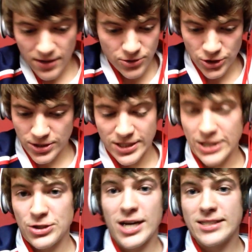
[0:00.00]
just so
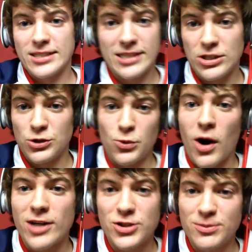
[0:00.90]
that you guys continue to
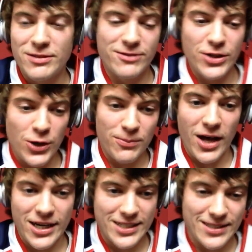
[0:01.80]
watch them, even though I'm
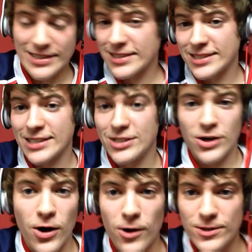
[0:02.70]
not consistent at
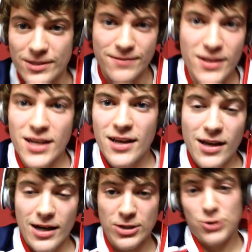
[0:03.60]
all. And
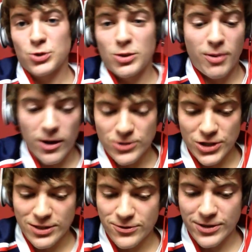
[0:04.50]
I just want to
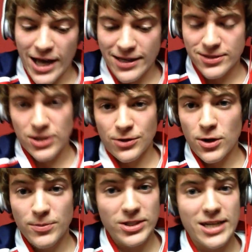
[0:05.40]
apologize for that. So,
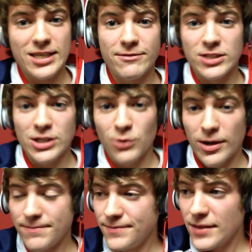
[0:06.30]
hope you guys have a good
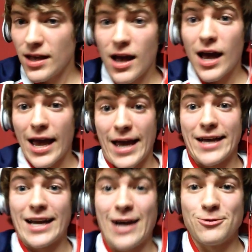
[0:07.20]
one.
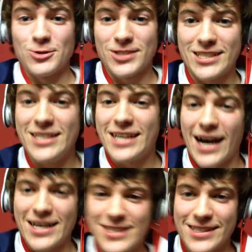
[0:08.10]
And I will see you
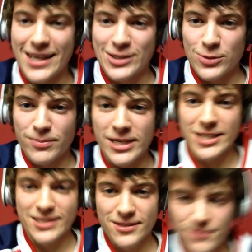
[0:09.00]
guys later. Peace.